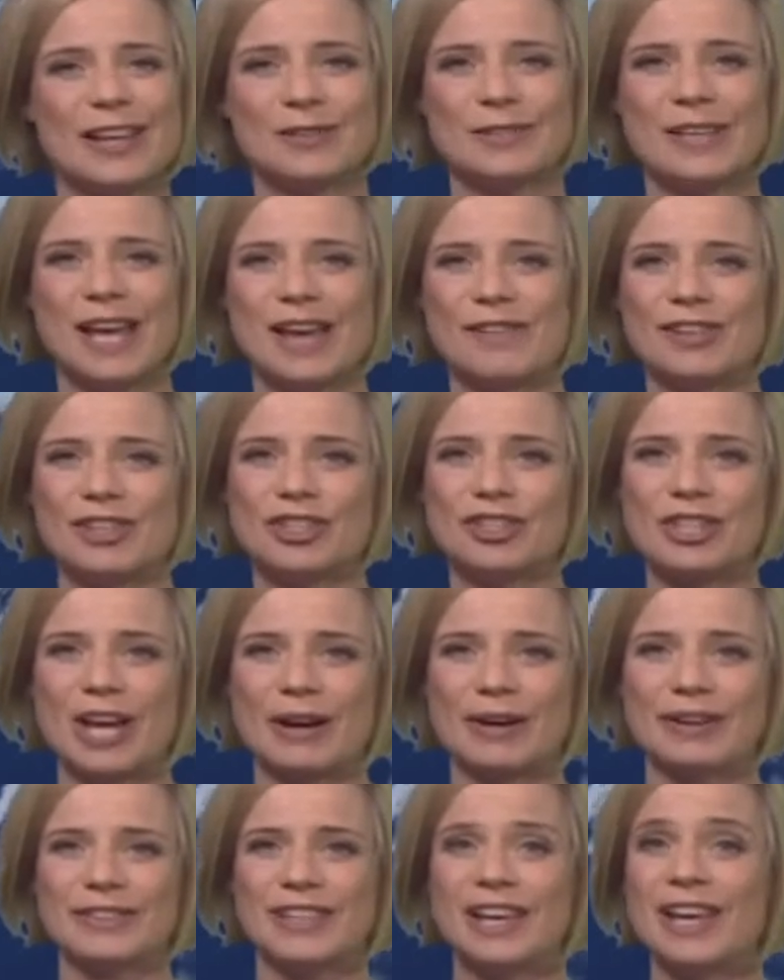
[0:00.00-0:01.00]
those heavy
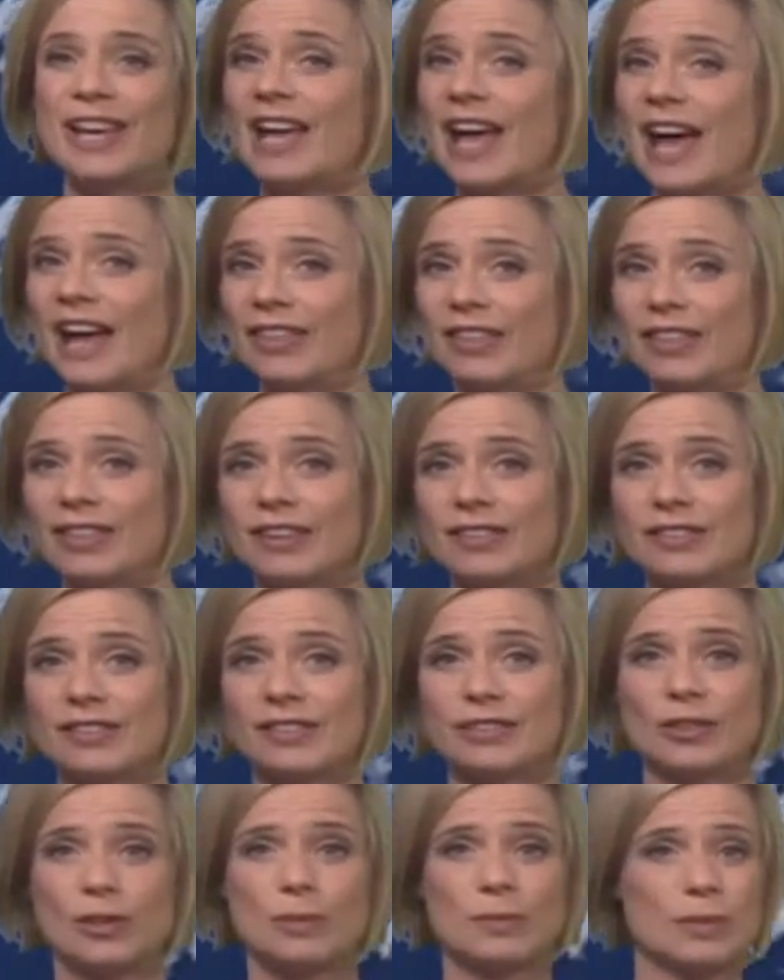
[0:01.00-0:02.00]
showers and
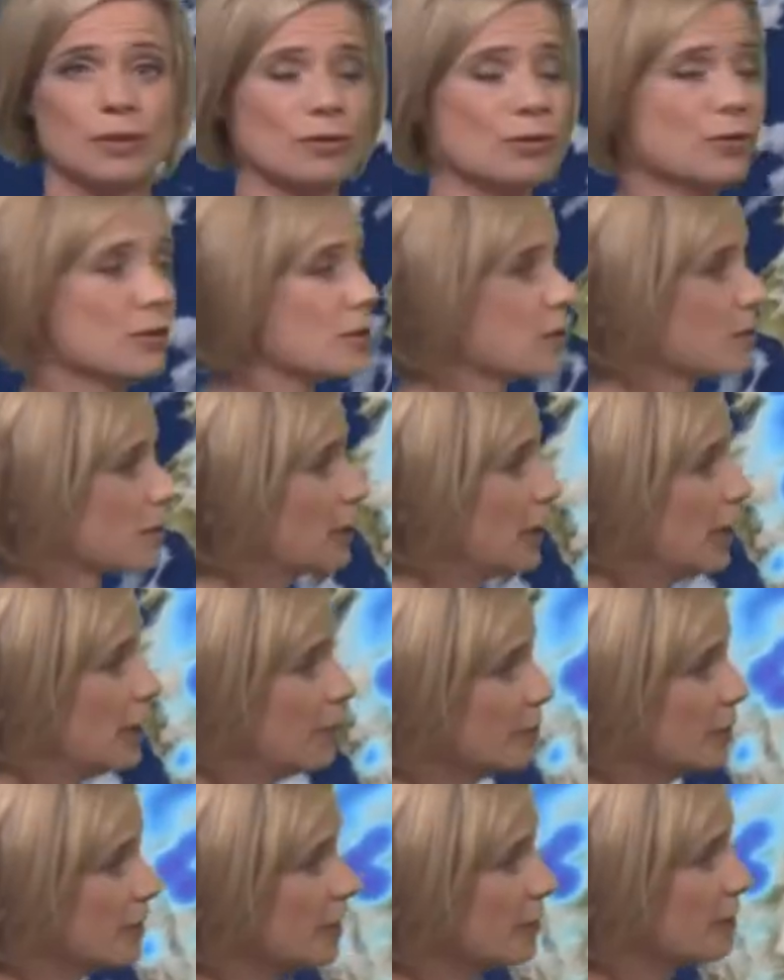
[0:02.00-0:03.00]
thunderstorms across
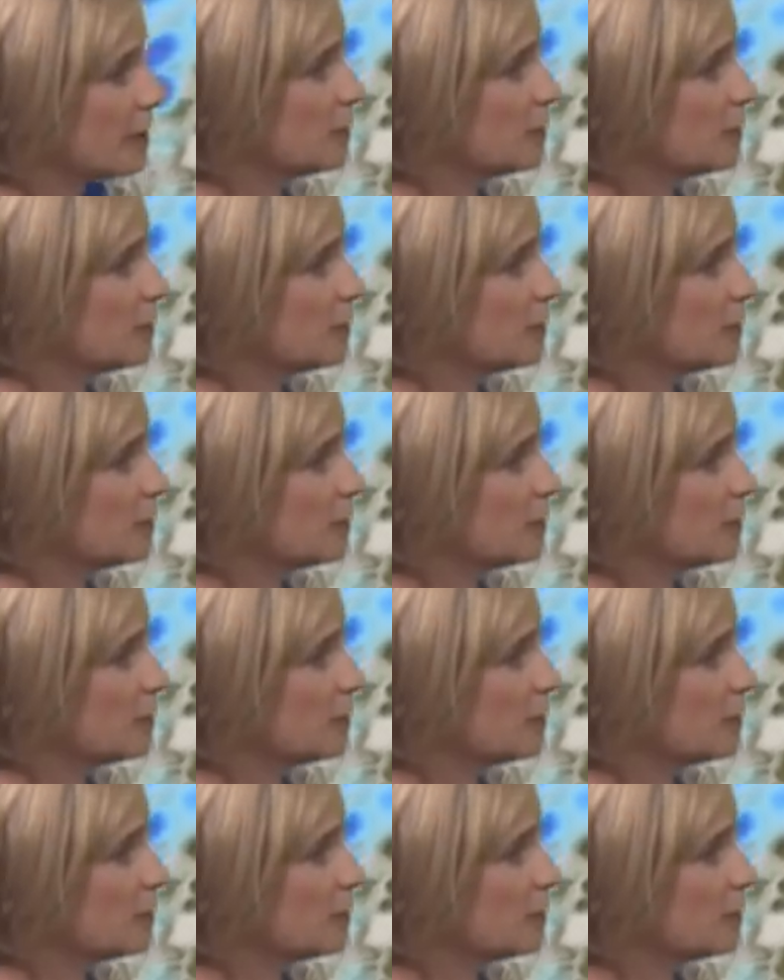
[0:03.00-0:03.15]
Colombia